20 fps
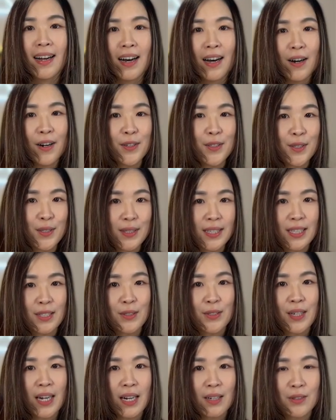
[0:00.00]
I'll also
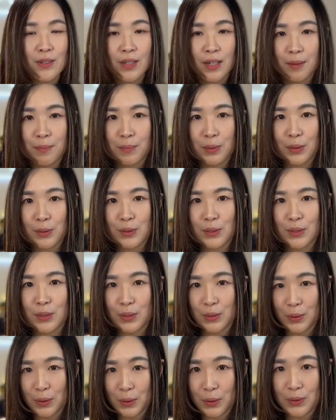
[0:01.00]
teach you how to compose
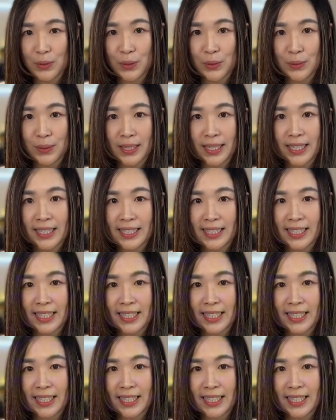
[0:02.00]
your own unique